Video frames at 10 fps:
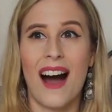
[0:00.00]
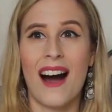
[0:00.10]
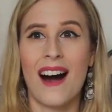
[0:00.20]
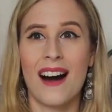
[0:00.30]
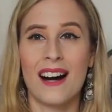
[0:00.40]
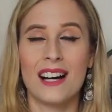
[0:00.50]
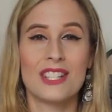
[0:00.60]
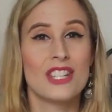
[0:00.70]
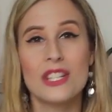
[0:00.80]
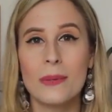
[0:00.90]

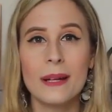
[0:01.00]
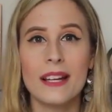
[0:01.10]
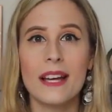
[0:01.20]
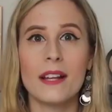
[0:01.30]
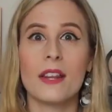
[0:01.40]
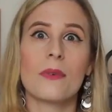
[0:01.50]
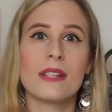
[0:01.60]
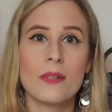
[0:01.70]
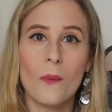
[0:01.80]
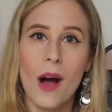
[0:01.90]
uh, she told me that the
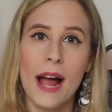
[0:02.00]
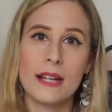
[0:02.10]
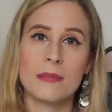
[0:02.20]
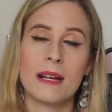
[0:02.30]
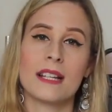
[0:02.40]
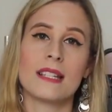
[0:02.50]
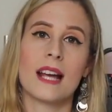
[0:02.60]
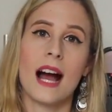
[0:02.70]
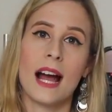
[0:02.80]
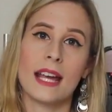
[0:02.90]
reason why is because
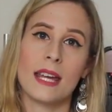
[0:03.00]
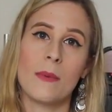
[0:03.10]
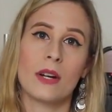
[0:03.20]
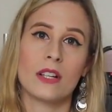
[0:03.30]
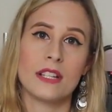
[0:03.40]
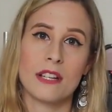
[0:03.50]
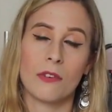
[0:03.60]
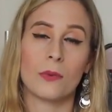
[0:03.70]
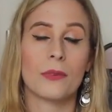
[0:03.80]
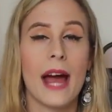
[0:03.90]
the guy he went on a
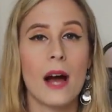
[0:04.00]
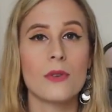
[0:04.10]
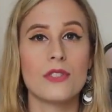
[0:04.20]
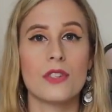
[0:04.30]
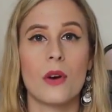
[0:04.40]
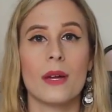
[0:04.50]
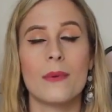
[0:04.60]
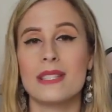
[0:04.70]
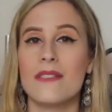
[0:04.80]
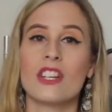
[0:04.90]
different route, so
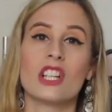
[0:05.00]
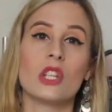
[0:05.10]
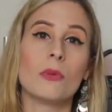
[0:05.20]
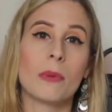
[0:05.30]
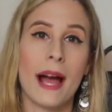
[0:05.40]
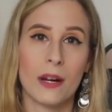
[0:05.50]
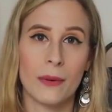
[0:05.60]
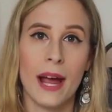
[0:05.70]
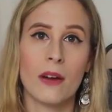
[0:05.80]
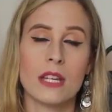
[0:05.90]
he wasn't even gonna loop
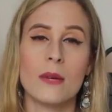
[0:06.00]
back around.